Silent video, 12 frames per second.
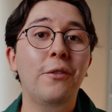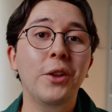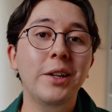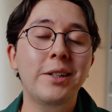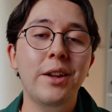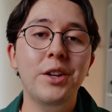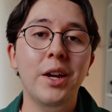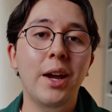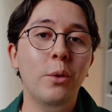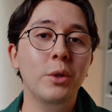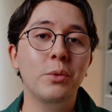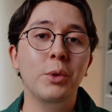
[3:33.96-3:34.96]
feel like DJI
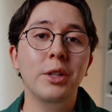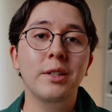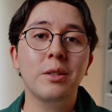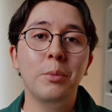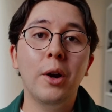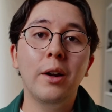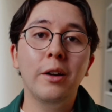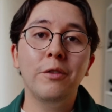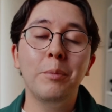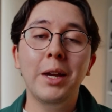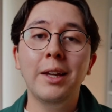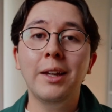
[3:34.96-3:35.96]
was really smart of
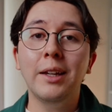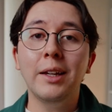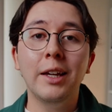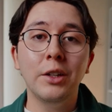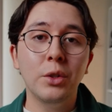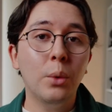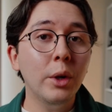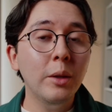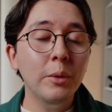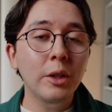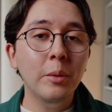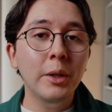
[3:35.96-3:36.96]
making it a 20mm,